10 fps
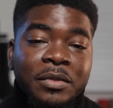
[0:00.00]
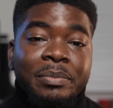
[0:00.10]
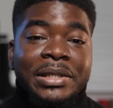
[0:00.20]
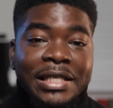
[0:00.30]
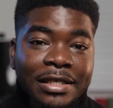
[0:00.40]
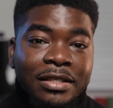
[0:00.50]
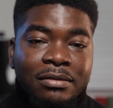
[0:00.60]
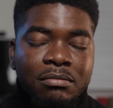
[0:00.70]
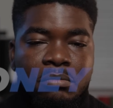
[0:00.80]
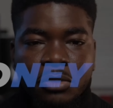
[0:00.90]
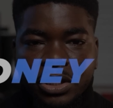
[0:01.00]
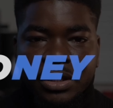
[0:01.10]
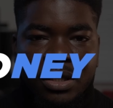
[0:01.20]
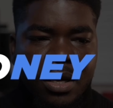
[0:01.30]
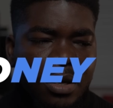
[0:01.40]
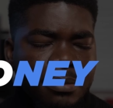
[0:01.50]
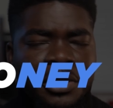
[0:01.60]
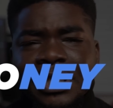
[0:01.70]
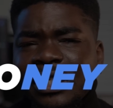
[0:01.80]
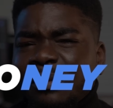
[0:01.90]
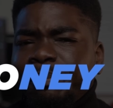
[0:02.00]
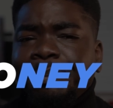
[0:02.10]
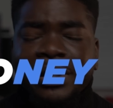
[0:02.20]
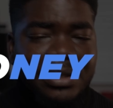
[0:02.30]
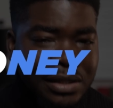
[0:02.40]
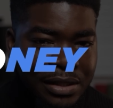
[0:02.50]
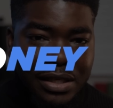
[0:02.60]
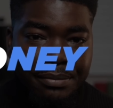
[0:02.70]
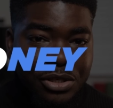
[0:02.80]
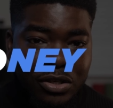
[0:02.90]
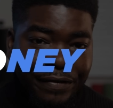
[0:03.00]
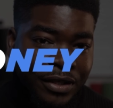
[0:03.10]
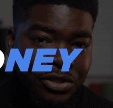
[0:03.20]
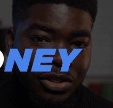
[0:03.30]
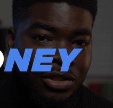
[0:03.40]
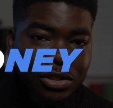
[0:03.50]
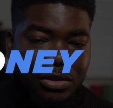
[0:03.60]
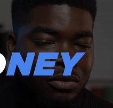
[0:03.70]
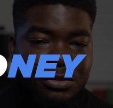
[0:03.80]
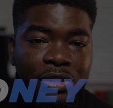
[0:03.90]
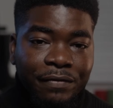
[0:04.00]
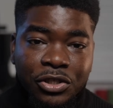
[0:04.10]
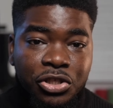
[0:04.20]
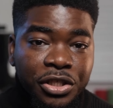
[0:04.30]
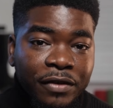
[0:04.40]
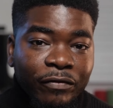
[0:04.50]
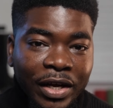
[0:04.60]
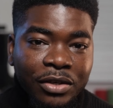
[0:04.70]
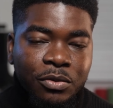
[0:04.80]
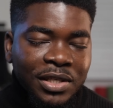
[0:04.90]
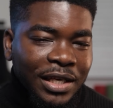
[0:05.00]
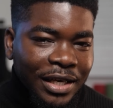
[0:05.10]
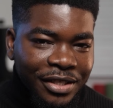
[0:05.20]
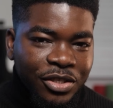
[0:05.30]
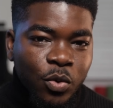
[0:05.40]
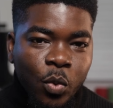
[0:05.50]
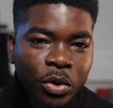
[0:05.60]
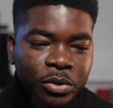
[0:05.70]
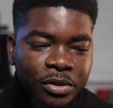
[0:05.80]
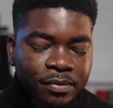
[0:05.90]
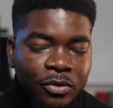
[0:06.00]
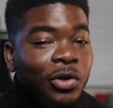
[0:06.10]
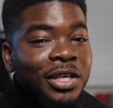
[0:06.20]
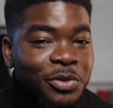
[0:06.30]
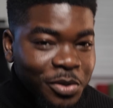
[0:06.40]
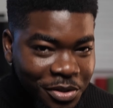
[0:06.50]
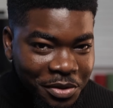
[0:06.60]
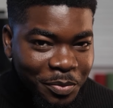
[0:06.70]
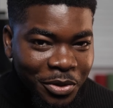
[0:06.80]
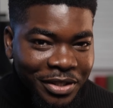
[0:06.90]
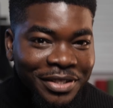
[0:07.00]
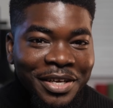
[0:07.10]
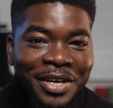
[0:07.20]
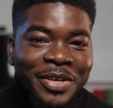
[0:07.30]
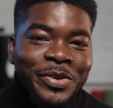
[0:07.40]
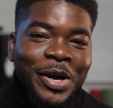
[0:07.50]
the beginning. Money is basically a means of exchange, a means of exchanging value. In an ideal world, unless you steal the money, you